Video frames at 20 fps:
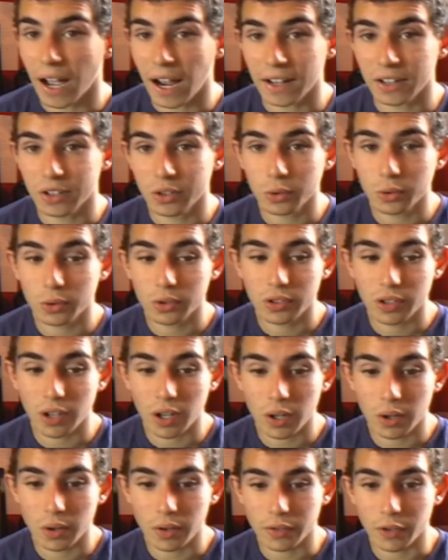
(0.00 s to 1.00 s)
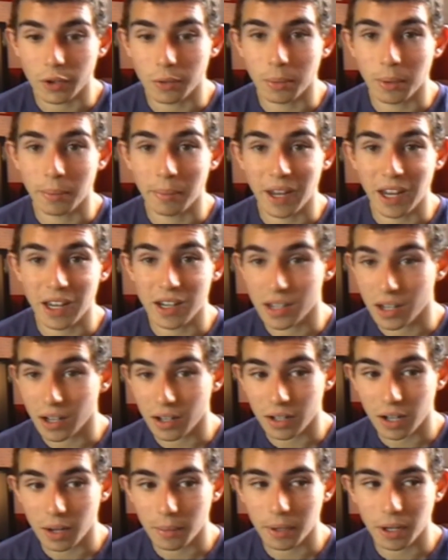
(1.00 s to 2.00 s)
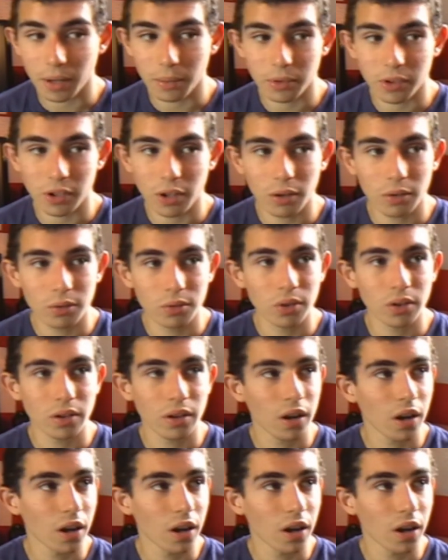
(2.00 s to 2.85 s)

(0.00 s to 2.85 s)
And also, I've got my media coming up soon.